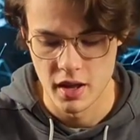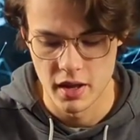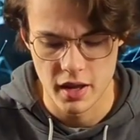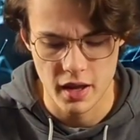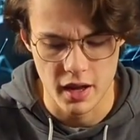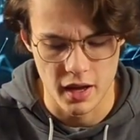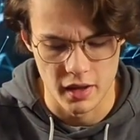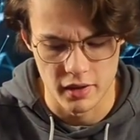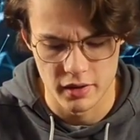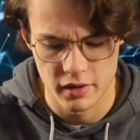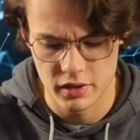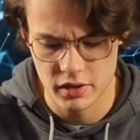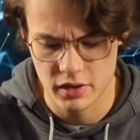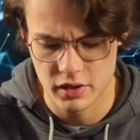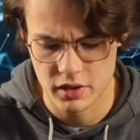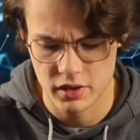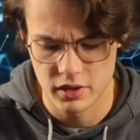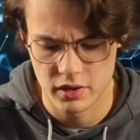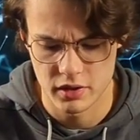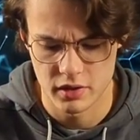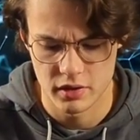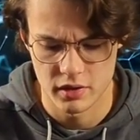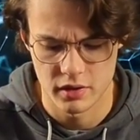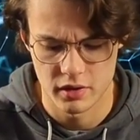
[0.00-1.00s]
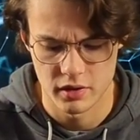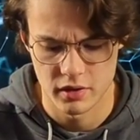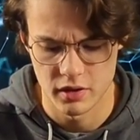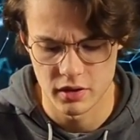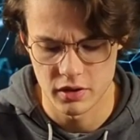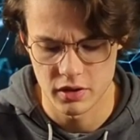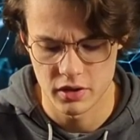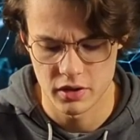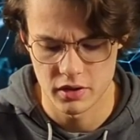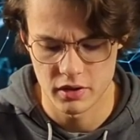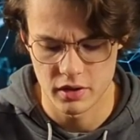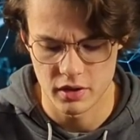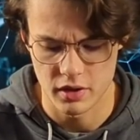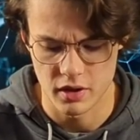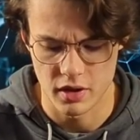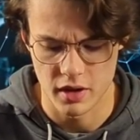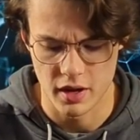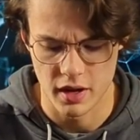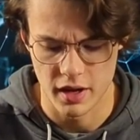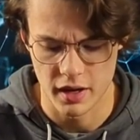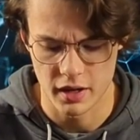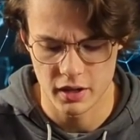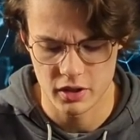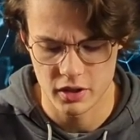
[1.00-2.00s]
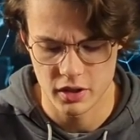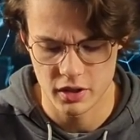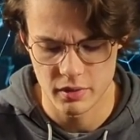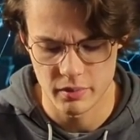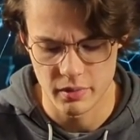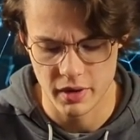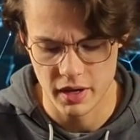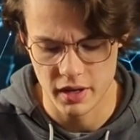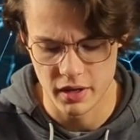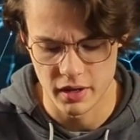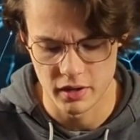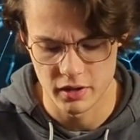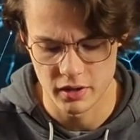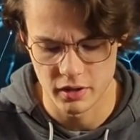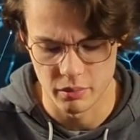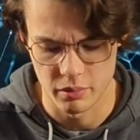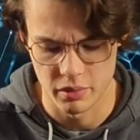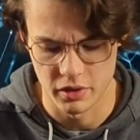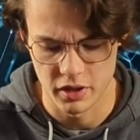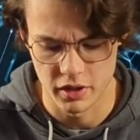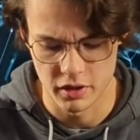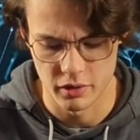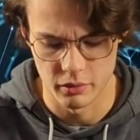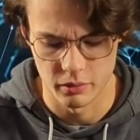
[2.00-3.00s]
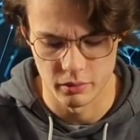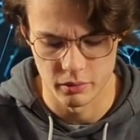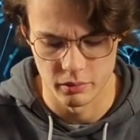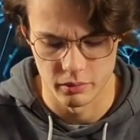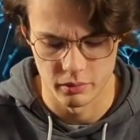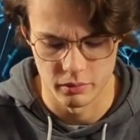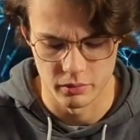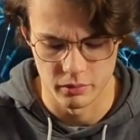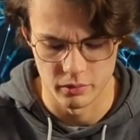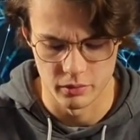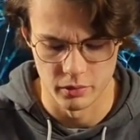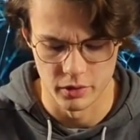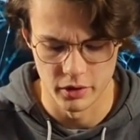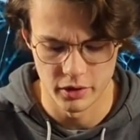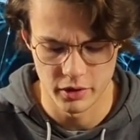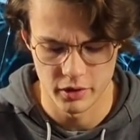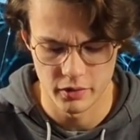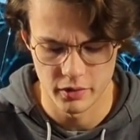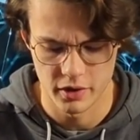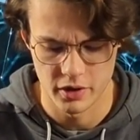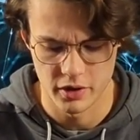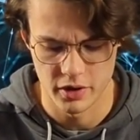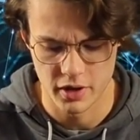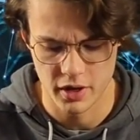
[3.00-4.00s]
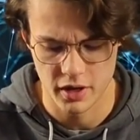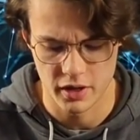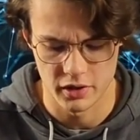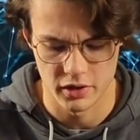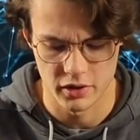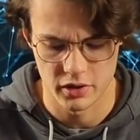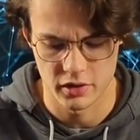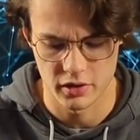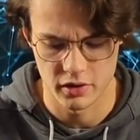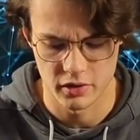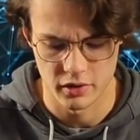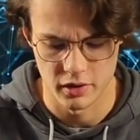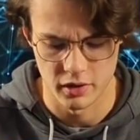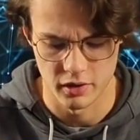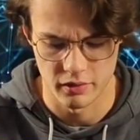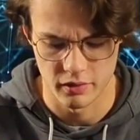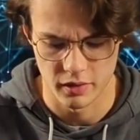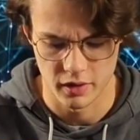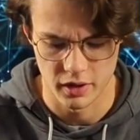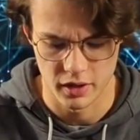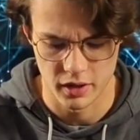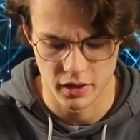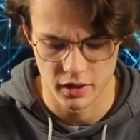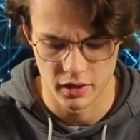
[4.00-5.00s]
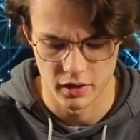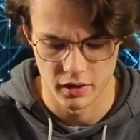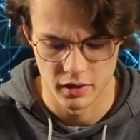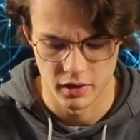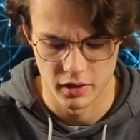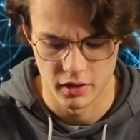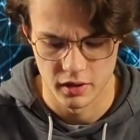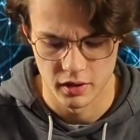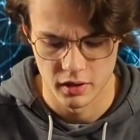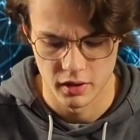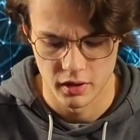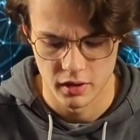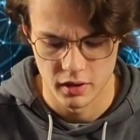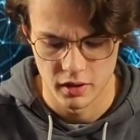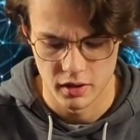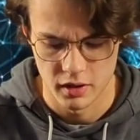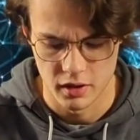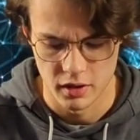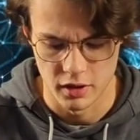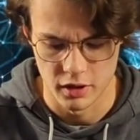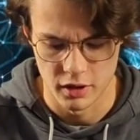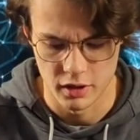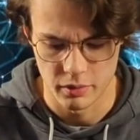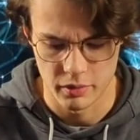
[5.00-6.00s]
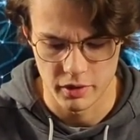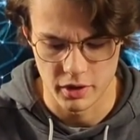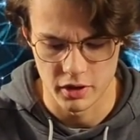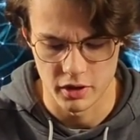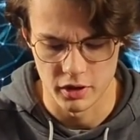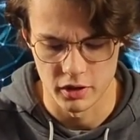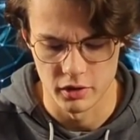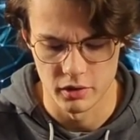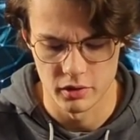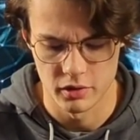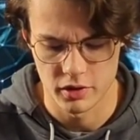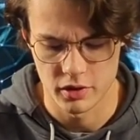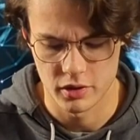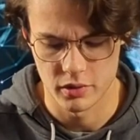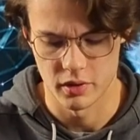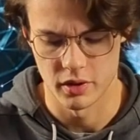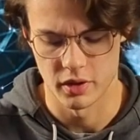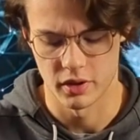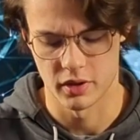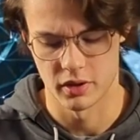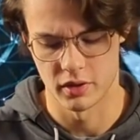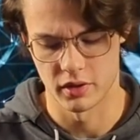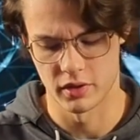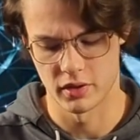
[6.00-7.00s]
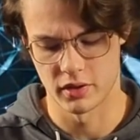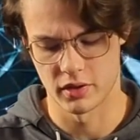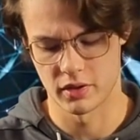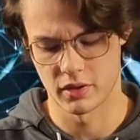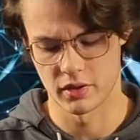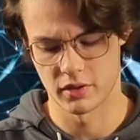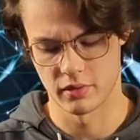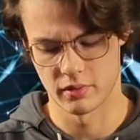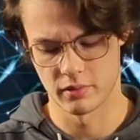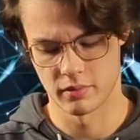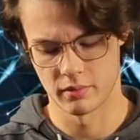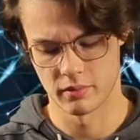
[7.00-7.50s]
yeah, this actually might end up being really, really nice if I end up getting used to it, because